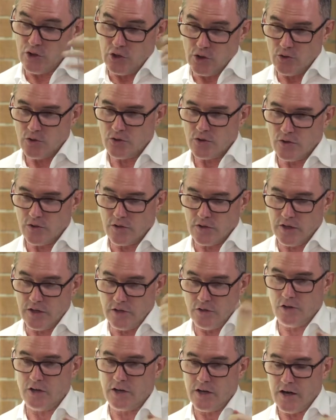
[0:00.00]
You used to get
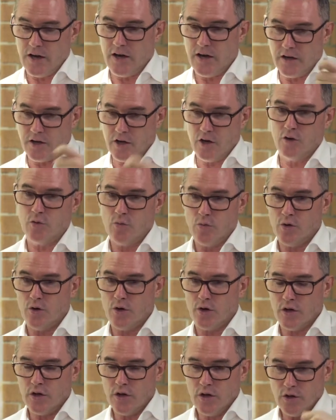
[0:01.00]
in your car, go to
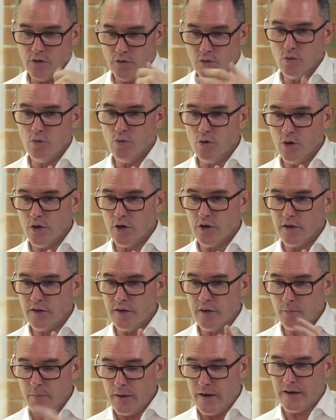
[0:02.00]
work, do work, and
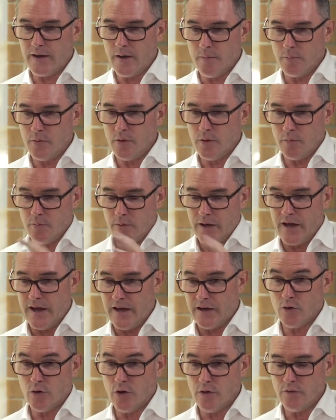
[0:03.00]
then pack up your
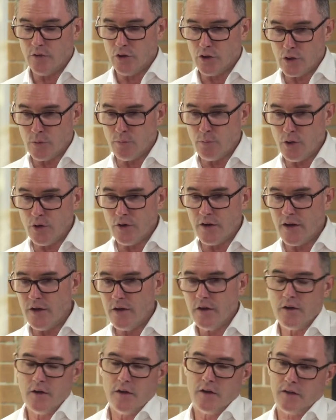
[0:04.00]
bag or even your computer,
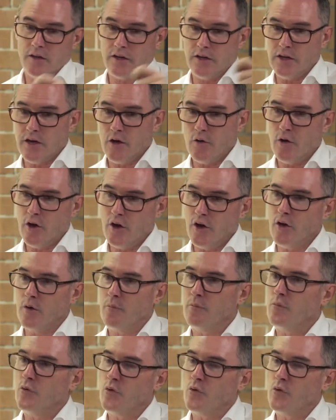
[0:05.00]
then go home.